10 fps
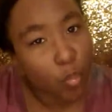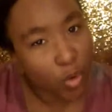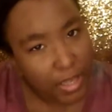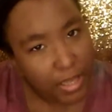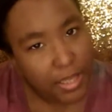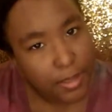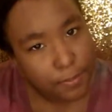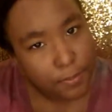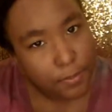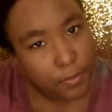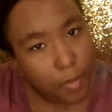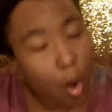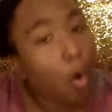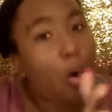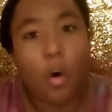Really?
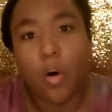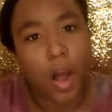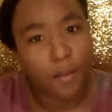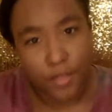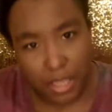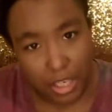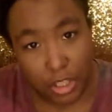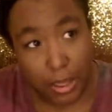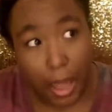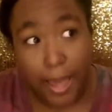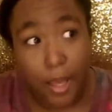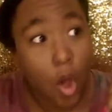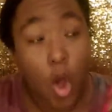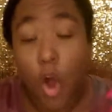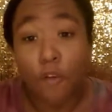A whole conversation. Like,
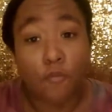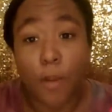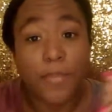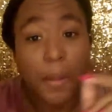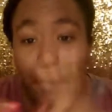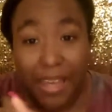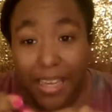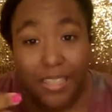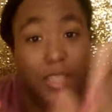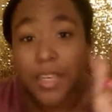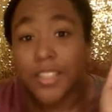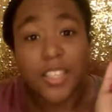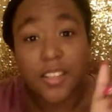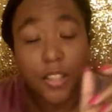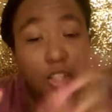from the meat to
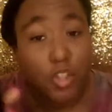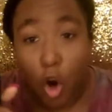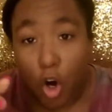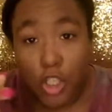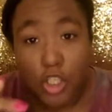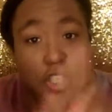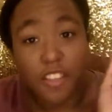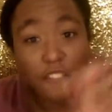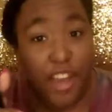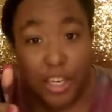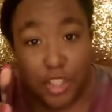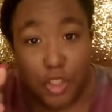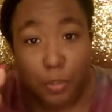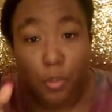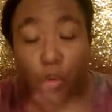the starch to the
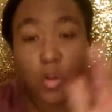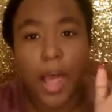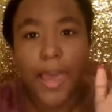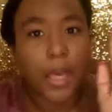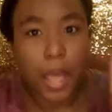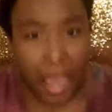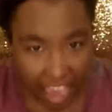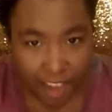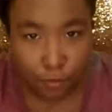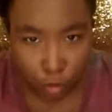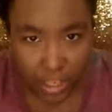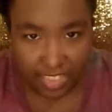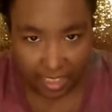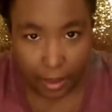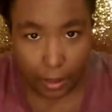vegetable, like,
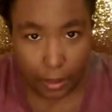everything.